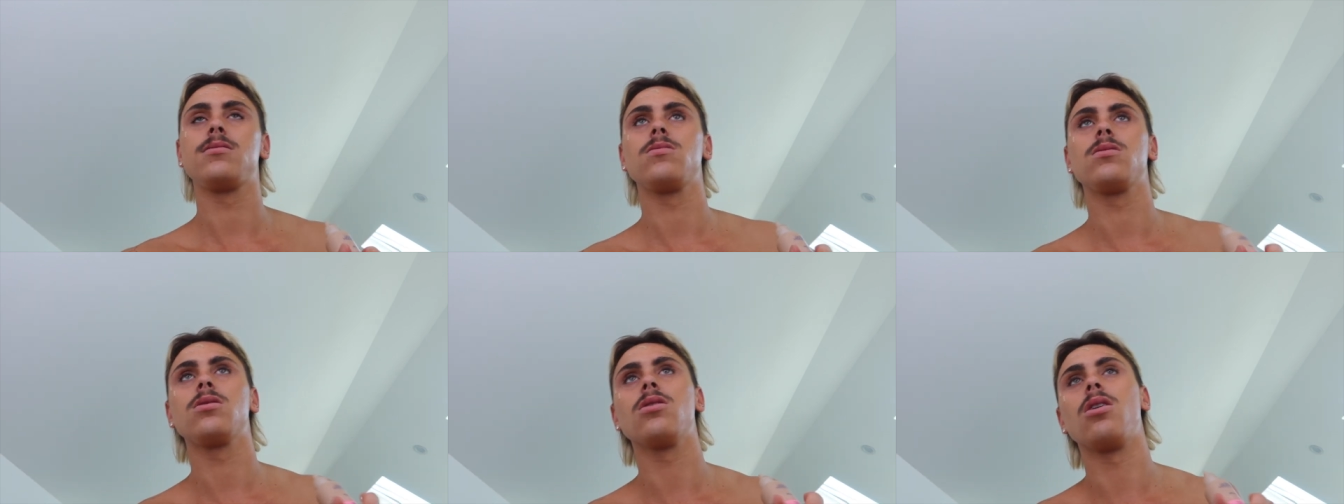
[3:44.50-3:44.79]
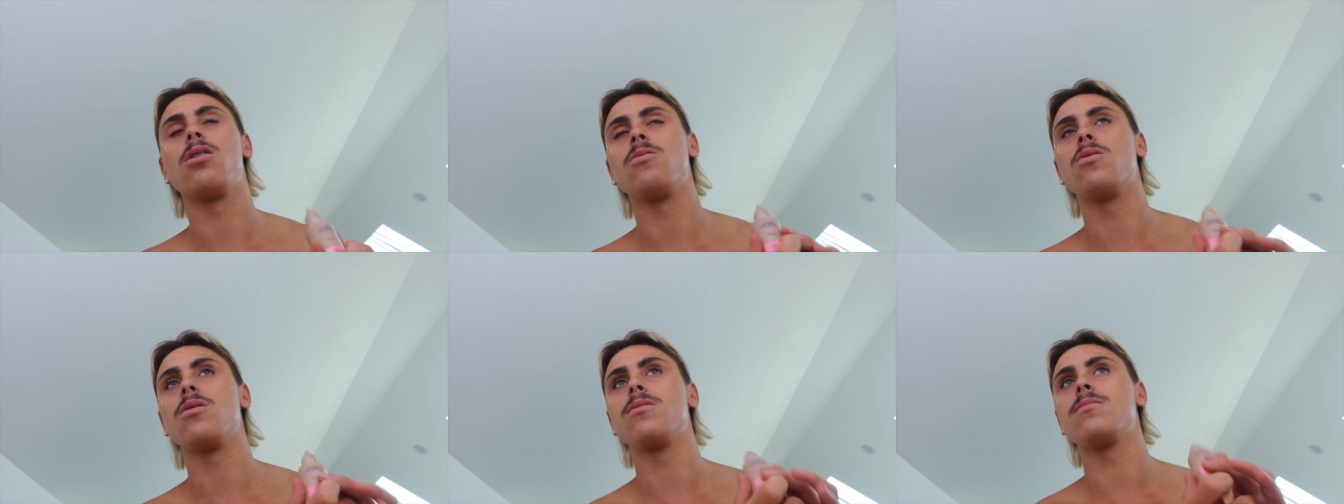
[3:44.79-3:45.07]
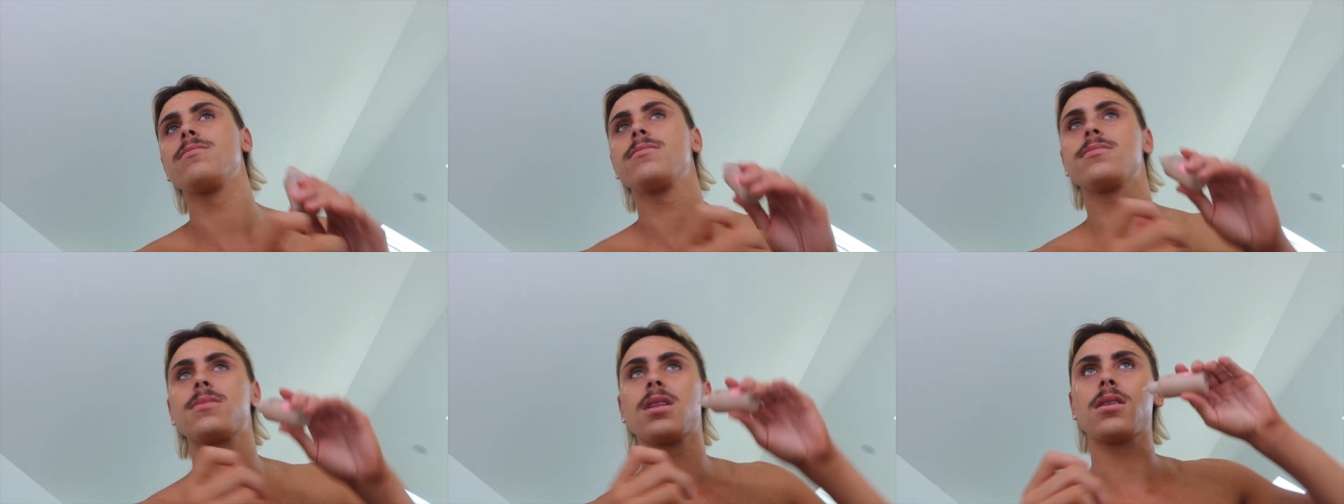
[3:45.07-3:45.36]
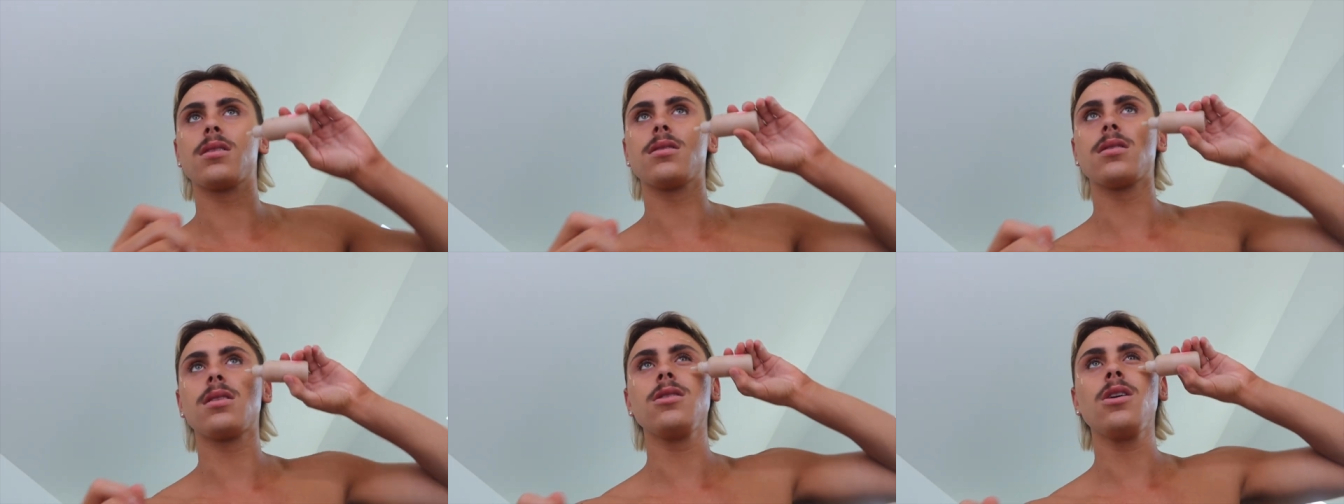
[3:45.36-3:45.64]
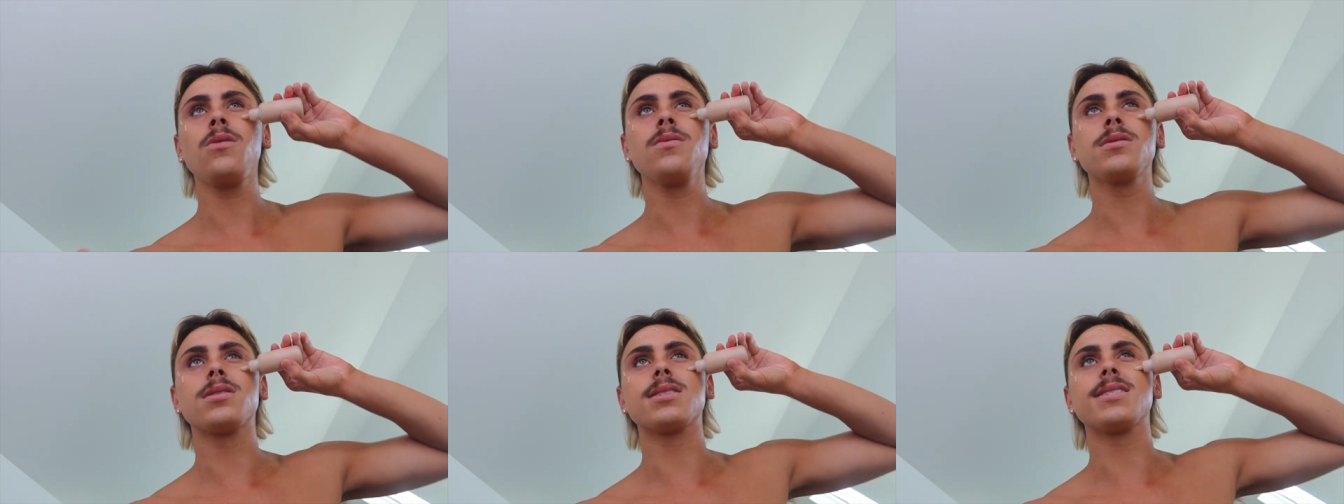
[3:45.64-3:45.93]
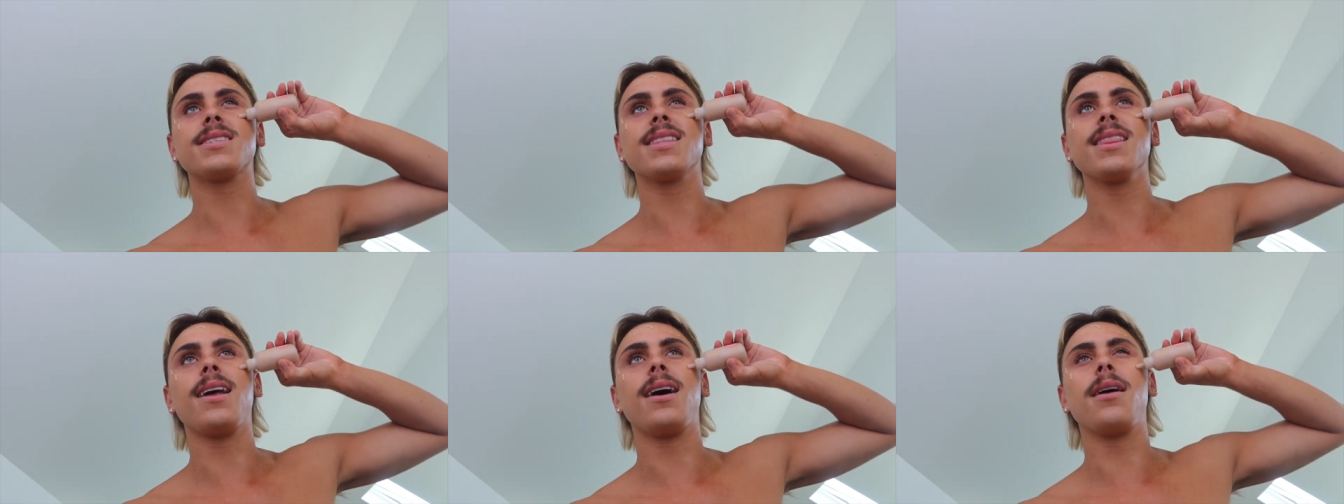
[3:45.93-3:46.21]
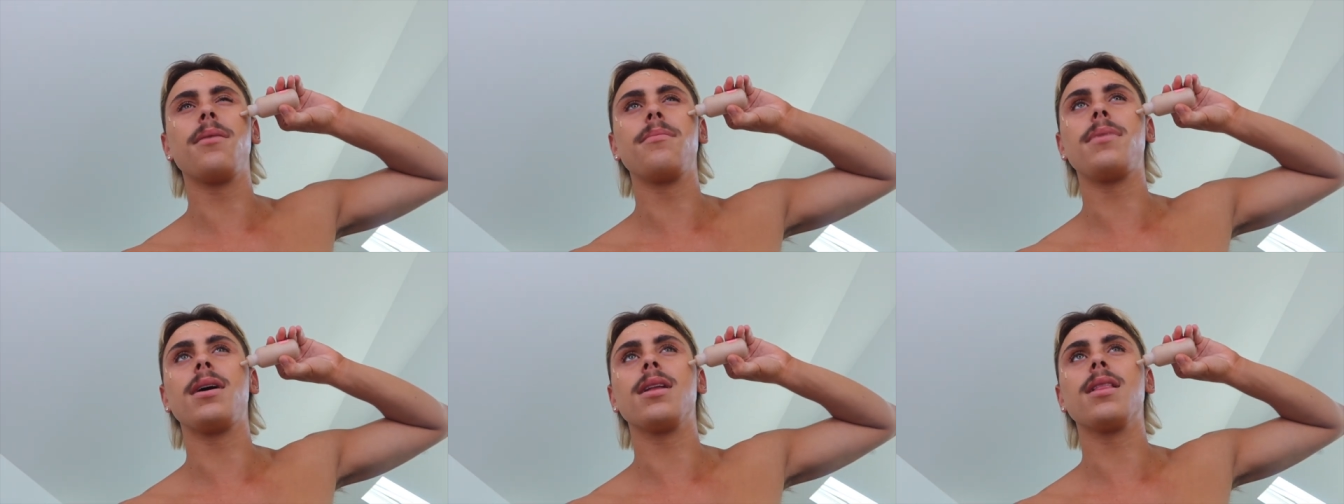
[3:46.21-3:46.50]
No, I want. No one's a
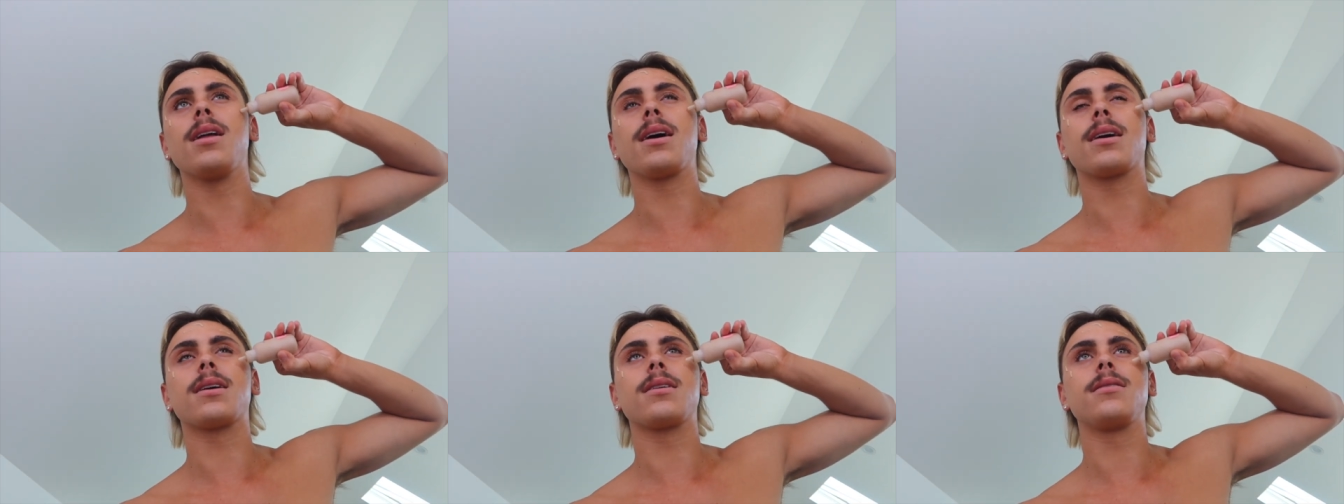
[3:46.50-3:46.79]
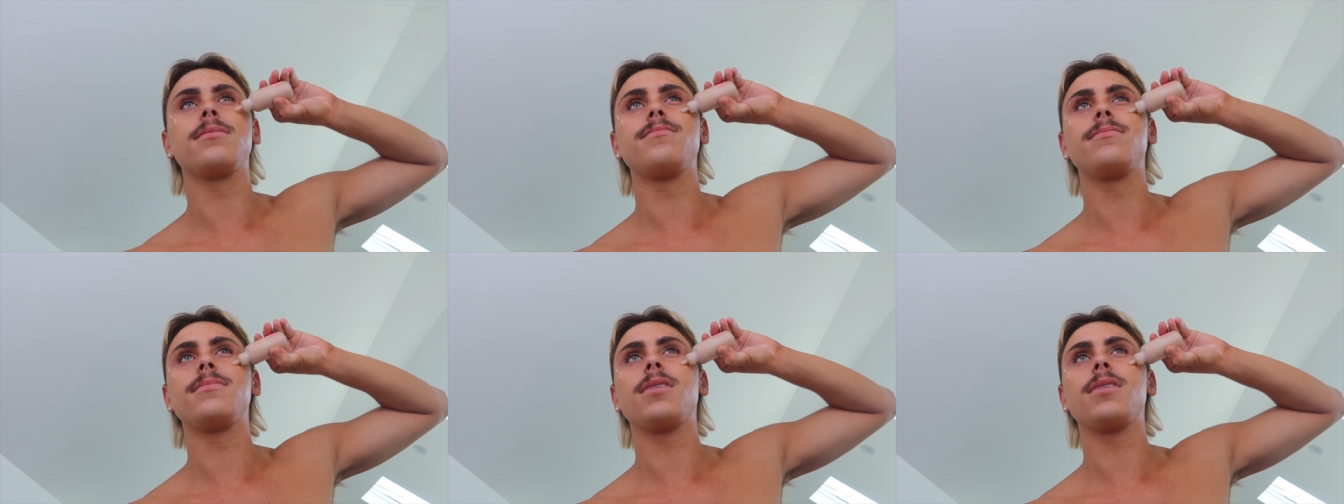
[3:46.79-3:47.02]
slut, but like